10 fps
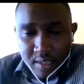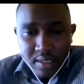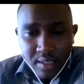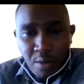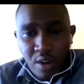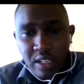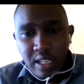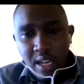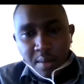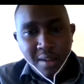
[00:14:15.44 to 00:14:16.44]
Samuel
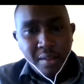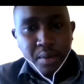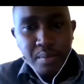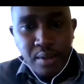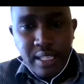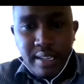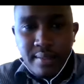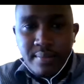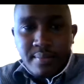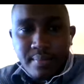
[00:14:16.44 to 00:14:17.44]
ni kama
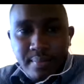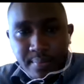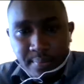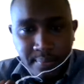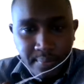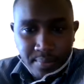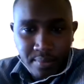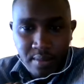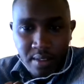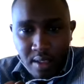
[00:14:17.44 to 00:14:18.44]
amepotea. Hmm?
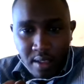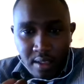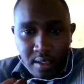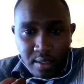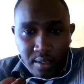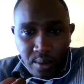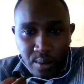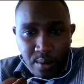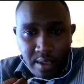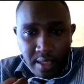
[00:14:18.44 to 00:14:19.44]

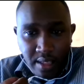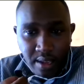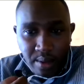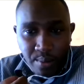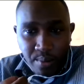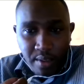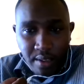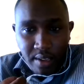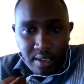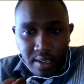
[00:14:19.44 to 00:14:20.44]
So I think
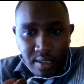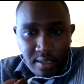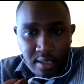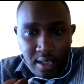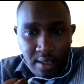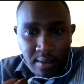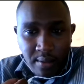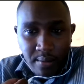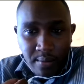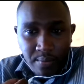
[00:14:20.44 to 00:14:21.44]
uh, he's uh,
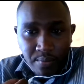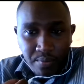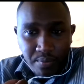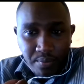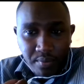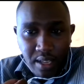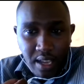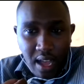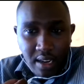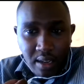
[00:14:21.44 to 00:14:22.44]
he
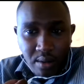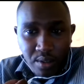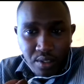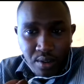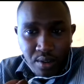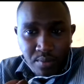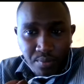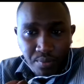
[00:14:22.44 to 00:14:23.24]
had a question.